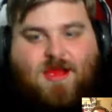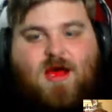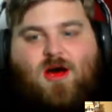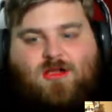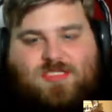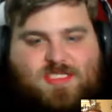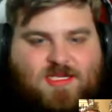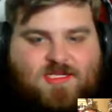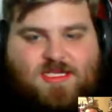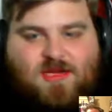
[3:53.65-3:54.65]
Austin
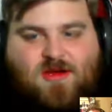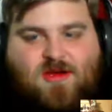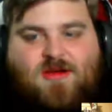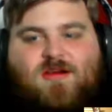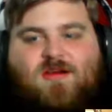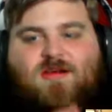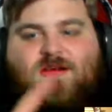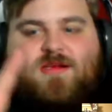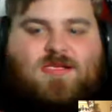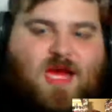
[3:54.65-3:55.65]
is a hunter.
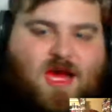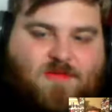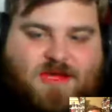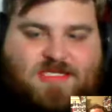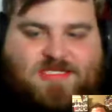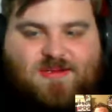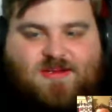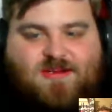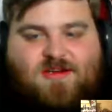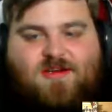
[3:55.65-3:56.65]
Tommy is a
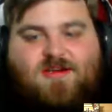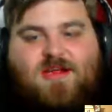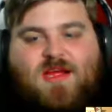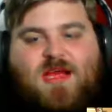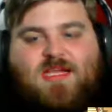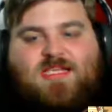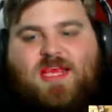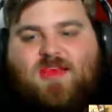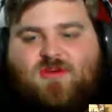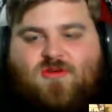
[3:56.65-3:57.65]
hunter.
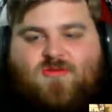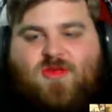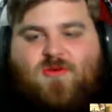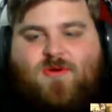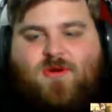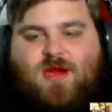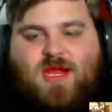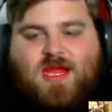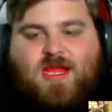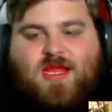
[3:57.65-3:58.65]
Tim, you are
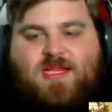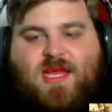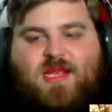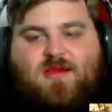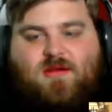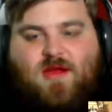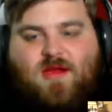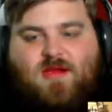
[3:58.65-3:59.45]
a Titan, right?